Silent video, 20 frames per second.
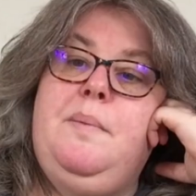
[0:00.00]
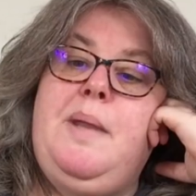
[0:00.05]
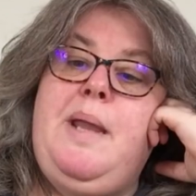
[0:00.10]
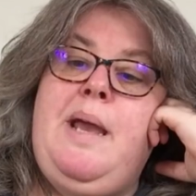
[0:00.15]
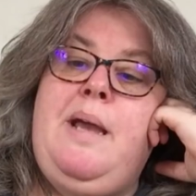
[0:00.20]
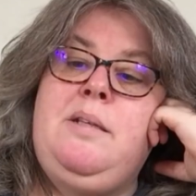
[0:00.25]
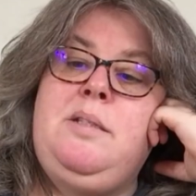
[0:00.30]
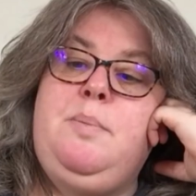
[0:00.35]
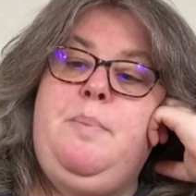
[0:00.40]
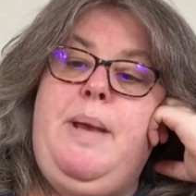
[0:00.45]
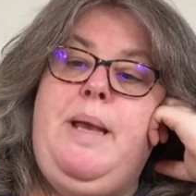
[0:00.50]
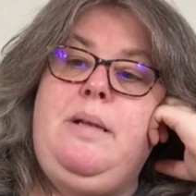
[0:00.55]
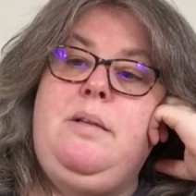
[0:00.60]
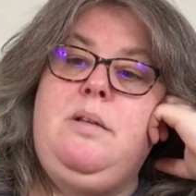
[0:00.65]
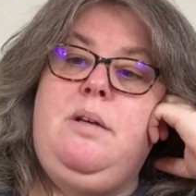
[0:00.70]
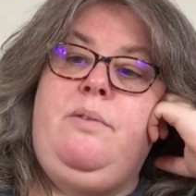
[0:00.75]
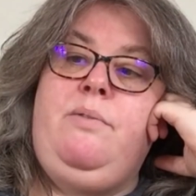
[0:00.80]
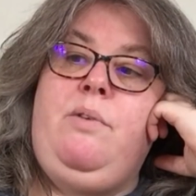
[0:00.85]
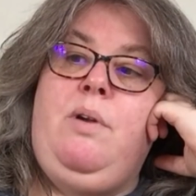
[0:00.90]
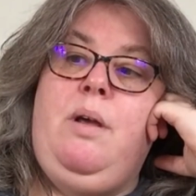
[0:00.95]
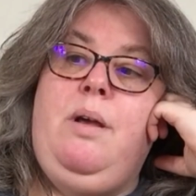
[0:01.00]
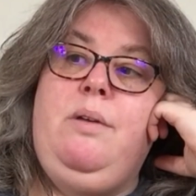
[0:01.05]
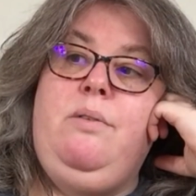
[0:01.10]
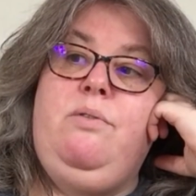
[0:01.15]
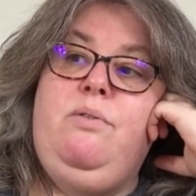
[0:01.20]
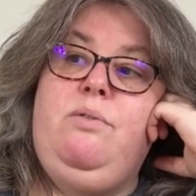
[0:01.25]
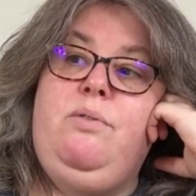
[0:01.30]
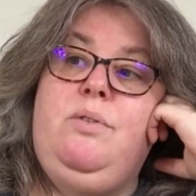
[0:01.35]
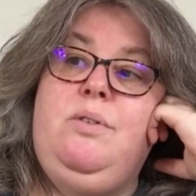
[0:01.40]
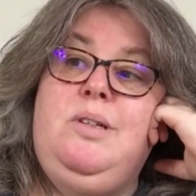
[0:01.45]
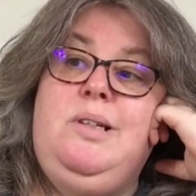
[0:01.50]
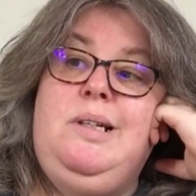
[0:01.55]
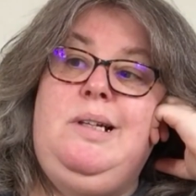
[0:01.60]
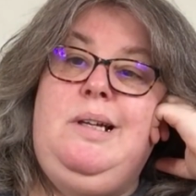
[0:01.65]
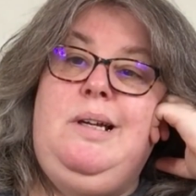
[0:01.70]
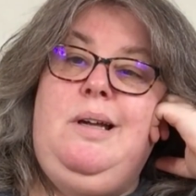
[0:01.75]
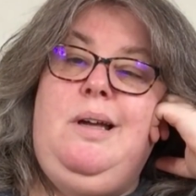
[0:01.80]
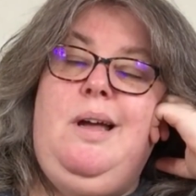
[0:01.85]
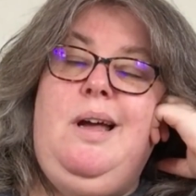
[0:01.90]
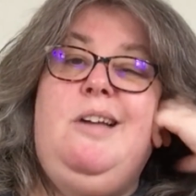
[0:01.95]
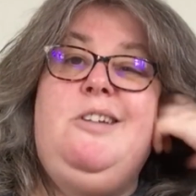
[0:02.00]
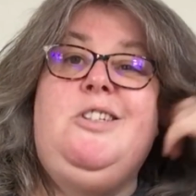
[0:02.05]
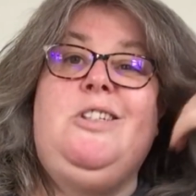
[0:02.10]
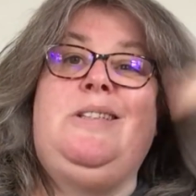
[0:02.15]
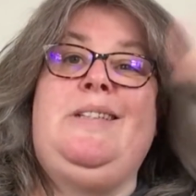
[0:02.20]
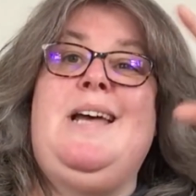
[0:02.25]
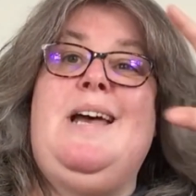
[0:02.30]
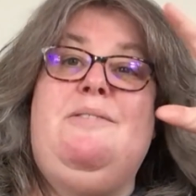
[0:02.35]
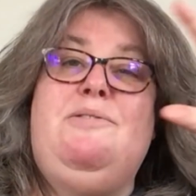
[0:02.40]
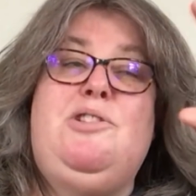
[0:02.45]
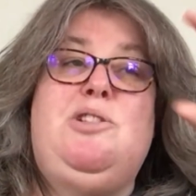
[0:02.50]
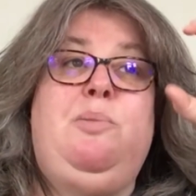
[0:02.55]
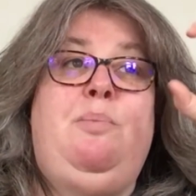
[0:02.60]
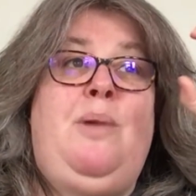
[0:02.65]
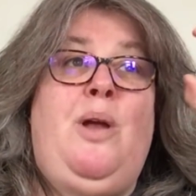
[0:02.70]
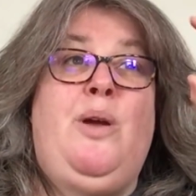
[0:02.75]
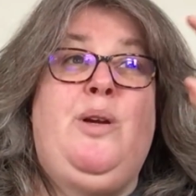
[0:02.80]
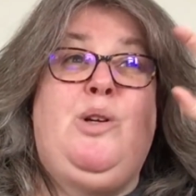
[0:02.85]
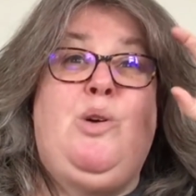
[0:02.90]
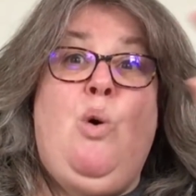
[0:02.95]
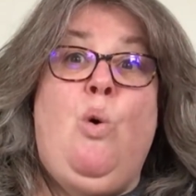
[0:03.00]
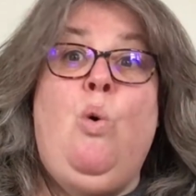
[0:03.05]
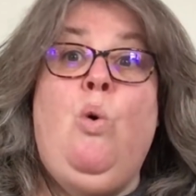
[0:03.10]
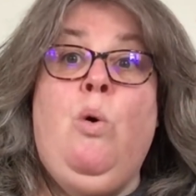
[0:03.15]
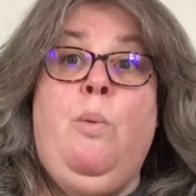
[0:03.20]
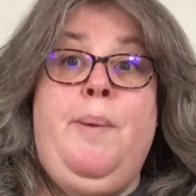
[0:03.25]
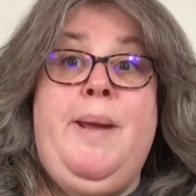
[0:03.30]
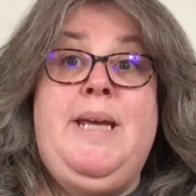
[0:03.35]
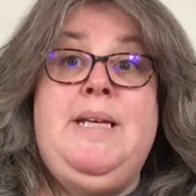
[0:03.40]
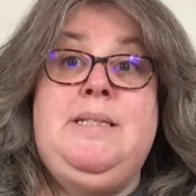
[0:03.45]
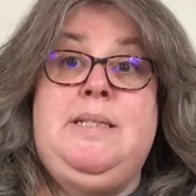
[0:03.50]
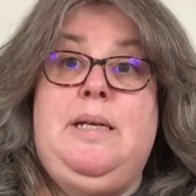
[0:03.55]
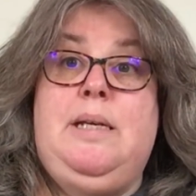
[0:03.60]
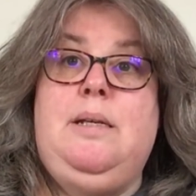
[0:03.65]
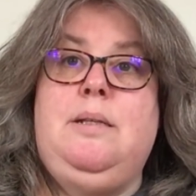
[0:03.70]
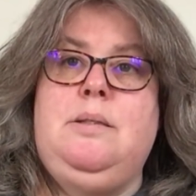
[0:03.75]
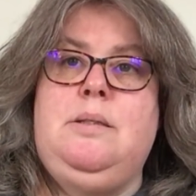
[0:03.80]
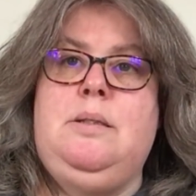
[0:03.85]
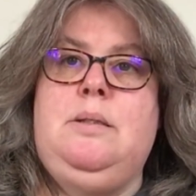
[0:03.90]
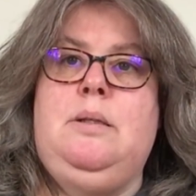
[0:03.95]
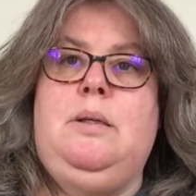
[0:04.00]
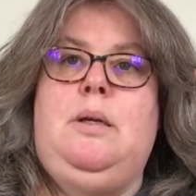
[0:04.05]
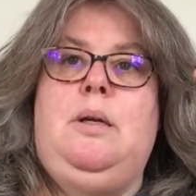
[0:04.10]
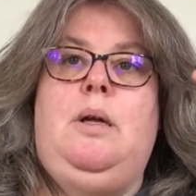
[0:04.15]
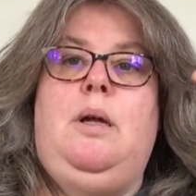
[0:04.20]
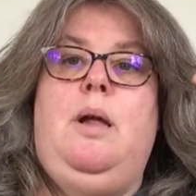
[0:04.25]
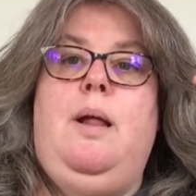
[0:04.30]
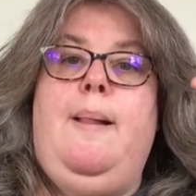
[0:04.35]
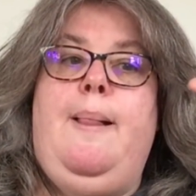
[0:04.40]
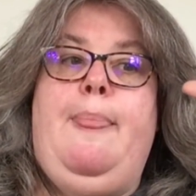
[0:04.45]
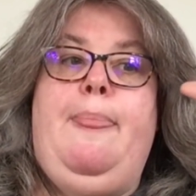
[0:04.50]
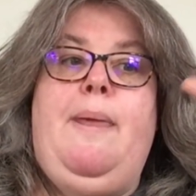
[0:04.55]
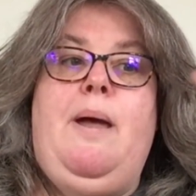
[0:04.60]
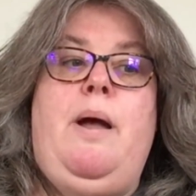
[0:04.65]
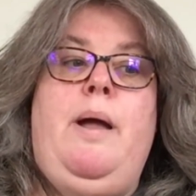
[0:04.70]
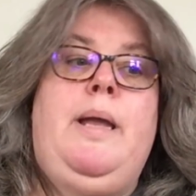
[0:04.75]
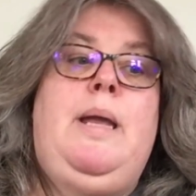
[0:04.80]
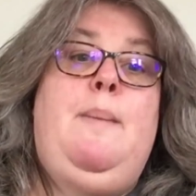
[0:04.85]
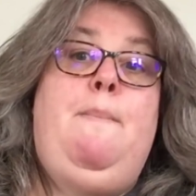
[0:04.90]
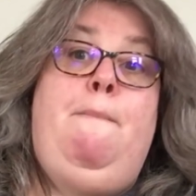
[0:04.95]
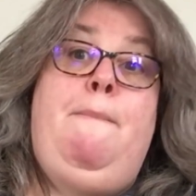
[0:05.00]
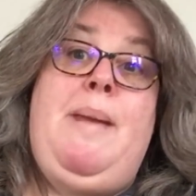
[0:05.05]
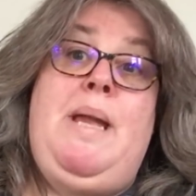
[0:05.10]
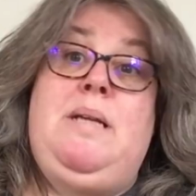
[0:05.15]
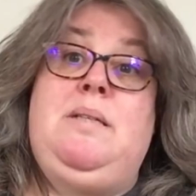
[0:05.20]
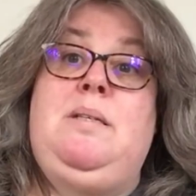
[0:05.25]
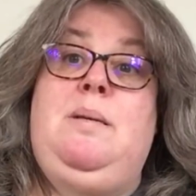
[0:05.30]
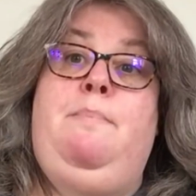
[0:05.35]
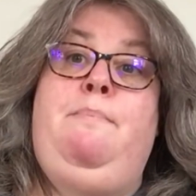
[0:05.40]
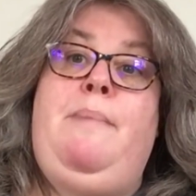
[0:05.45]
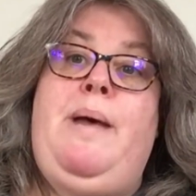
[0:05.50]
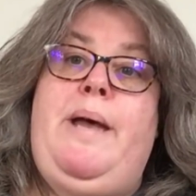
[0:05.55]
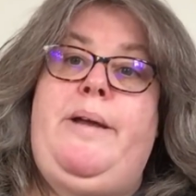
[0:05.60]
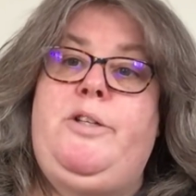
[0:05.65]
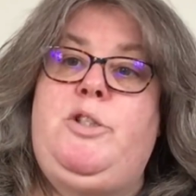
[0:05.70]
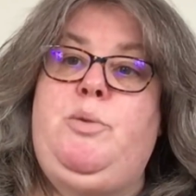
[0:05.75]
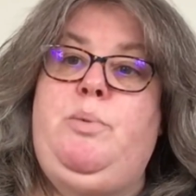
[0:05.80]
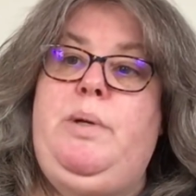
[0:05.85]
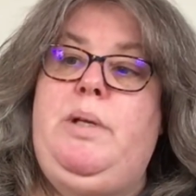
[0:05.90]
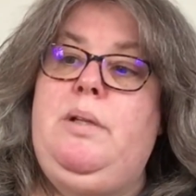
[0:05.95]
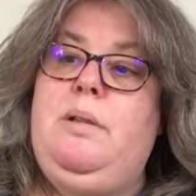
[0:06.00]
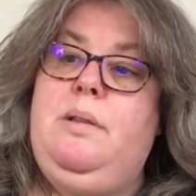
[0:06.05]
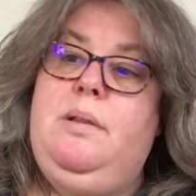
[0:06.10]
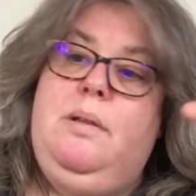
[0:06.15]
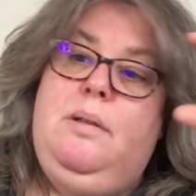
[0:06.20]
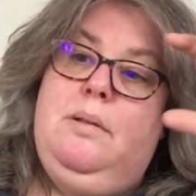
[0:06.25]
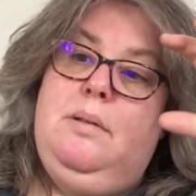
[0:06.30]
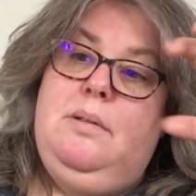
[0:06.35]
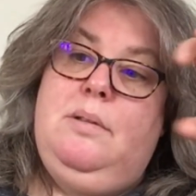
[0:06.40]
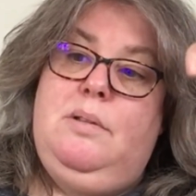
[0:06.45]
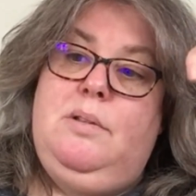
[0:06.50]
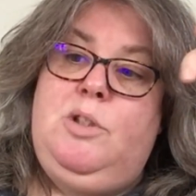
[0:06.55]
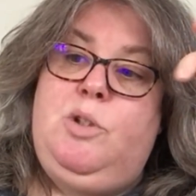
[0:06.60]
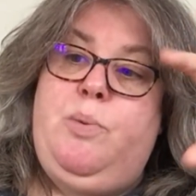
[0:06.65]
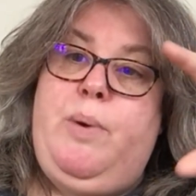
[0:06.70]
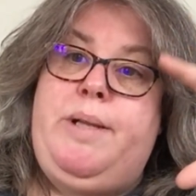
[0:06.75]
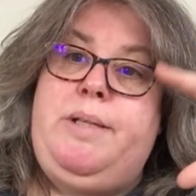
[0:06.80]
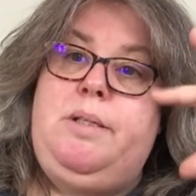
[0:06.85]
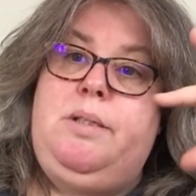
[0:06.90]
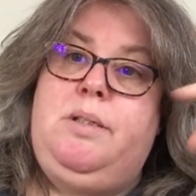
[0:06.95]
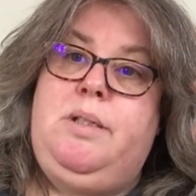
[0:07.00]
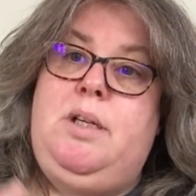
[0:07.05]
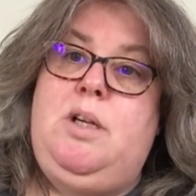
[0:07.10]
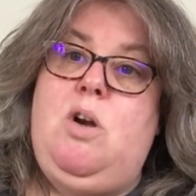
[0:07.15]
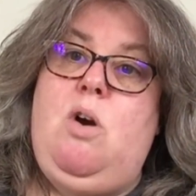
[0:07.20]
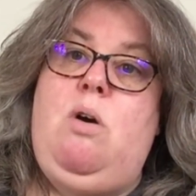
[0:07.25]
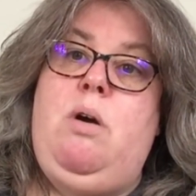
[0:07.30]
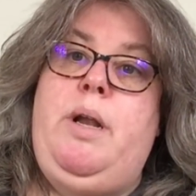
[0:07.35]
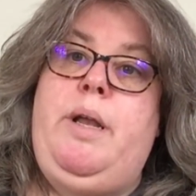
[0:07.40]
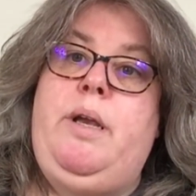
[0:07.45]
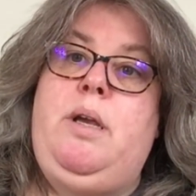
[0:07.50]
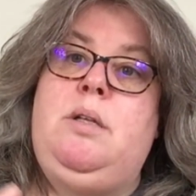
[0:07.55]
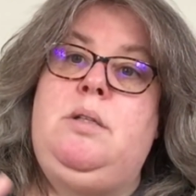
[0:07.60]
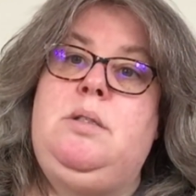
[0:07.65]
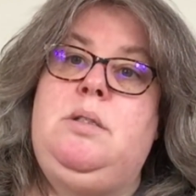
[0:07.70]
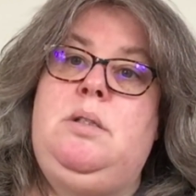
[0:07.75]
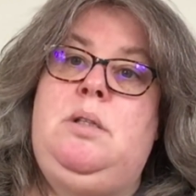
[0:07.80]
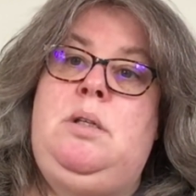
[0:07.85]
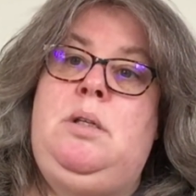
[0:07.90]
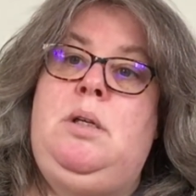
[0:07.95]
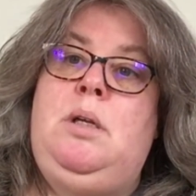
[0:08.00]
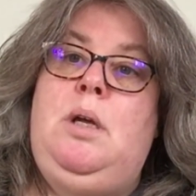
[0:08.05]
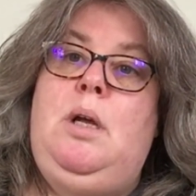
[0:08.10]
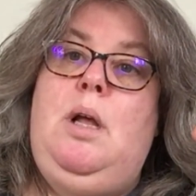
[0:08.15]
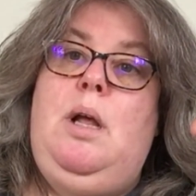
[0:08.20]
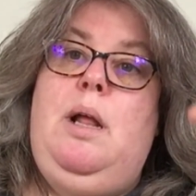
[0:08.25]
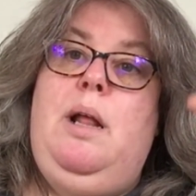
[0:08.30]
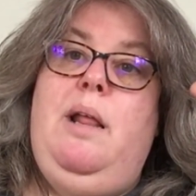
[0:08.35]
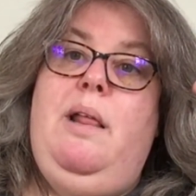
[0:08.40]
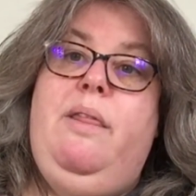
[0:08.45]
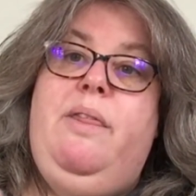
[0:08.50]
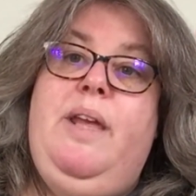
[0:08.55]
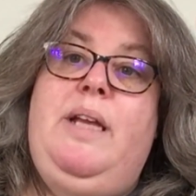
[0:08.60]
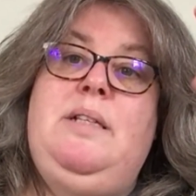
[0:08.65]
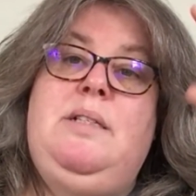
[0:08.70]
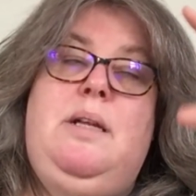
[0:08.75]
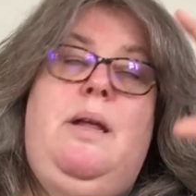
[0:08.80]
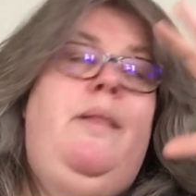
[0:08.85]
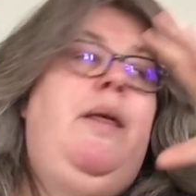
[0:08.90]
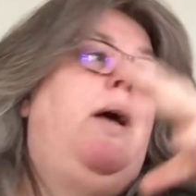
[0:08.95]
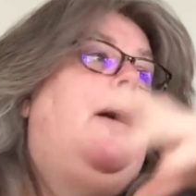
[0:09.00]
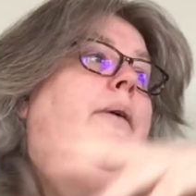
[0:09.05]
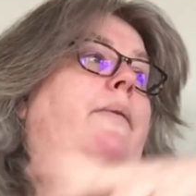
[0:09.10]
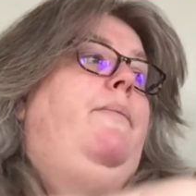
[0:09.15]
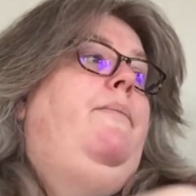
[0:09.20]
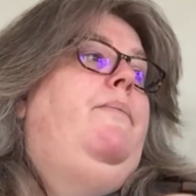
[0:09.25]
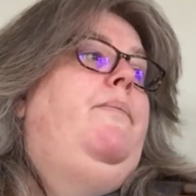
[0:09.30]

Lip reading: aspect of life, and just have some like core pieces that I can mix and match with sweaters and cardigans and things like that.